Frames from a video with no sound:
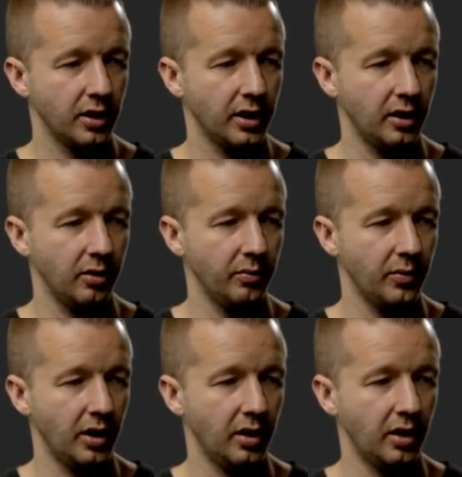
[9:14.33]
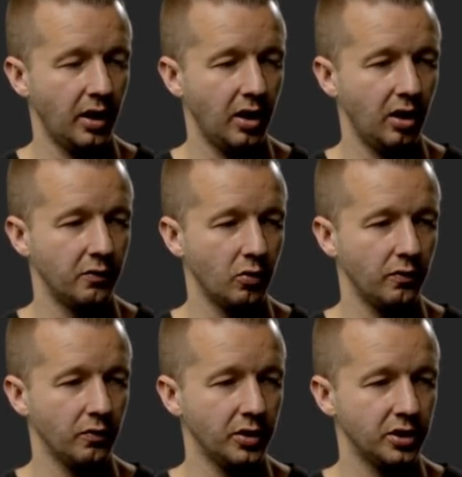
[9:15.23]
Um, I'll hover
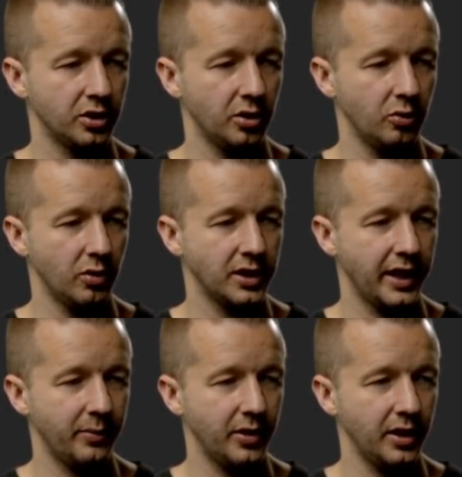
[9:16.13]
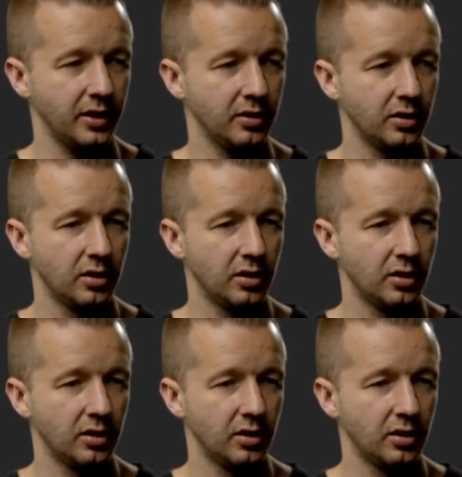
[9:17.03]
over it and show you what's happening.